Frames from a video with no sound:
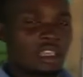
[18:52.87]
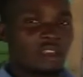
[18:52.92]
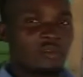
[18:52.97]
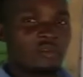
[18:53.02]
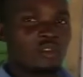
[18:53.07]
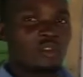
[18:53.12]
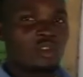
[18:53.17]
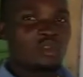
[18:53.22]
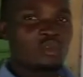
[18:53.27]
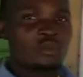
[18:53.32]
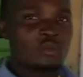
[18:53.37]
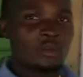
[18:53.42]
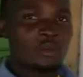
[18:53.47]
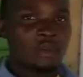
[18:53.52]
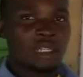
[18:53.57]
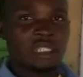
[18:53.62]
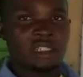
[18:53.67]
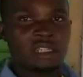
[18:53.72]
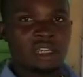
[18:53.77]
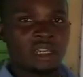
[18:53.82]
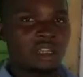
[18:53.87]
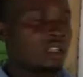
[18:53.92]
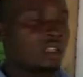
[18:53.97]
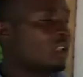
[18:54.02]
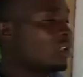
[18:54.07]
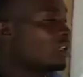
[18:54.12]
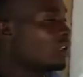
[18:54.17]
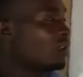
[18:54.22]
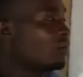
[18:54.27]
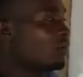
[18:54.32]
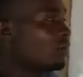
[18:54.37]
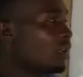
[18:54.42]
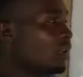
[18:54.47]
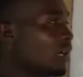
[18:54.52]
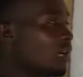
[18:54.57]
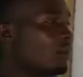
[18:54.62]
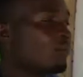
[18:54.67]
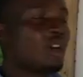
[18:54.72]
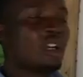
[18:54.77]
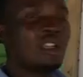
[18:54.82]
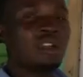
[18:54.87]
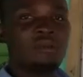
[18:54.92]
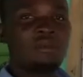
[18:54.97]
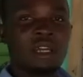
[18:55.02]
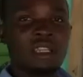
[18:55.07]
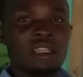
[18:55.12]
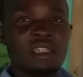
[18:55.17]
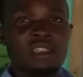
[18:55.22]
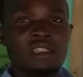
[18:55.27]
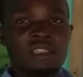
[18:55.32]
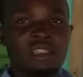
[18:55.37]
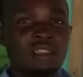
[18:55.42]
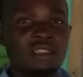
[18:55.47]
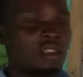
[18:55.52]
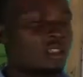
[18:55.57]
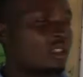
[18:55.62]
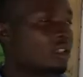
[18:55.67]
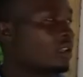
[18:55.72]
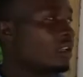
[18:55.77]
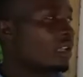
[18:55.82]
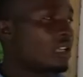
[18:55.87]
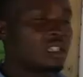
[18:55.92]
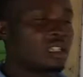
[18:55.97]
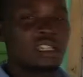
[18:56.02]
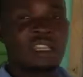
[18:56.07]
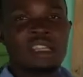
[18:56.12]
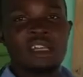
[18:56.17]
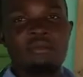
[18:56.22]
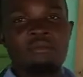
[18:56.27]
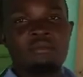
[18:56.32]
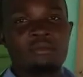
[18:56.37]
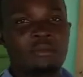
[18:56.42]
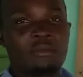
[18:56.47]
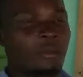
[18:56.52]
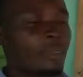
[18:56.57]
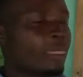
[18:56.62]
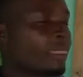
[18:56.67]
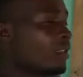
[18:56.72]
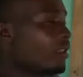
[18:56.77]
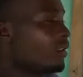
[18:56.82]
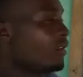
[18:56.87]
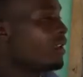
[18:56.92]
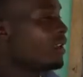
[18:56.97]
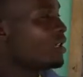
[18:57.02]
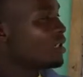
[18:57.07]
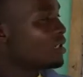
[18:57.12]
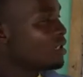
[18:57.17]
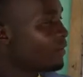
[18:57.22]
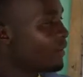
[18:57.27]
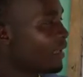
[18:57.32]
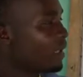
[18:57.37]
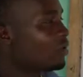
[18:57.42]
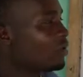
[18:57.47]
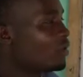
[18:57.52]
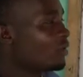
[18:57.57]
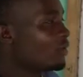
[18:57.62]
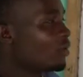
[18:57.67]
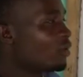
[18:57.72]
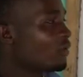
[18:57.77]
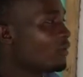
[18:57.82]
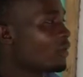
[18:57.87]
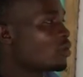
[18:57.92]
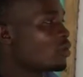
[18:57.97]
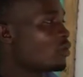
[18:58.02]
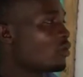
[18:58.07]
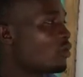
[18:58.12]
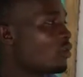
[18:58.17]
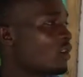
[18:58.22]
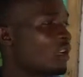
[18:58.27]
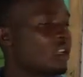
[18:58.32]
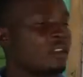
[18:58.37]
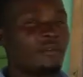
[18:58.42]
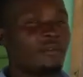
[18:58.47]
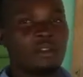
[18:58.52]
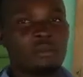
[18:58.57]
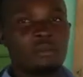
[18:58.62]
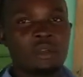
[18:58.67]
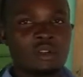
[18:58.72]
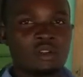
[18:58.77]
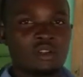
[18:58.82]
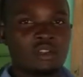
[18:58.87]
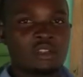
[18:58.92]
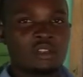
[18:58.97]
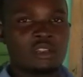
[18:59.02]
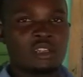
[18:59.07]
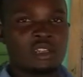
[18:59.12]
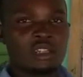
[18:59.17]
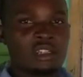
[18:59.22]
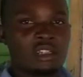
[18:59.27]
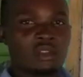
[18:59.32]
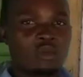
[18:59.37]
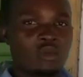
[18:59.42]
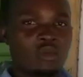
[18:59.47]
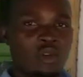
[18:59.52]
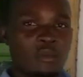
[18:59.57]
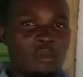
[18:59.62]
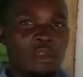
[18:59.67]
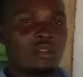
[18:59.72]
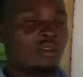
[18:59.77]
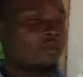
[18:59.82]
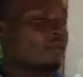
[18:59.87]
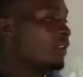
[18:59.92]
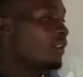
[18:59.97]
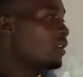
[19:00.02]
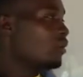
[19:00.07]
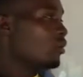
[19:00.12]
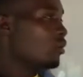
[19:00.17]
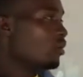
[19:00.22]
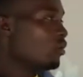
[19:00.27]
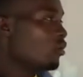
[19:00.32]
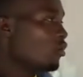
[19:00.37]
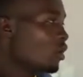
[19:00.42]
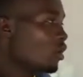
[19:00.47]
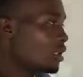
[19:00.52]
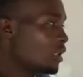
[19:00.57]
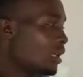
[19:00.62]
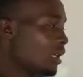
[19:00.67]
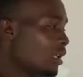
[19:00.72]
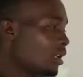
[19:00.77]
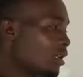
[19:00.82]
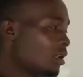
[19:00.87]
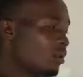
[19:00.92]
if you go to Mombasa, Lamu and Malindi, Dar es Salaam, they receive a lot of convectional rainfall because there is a warming of the water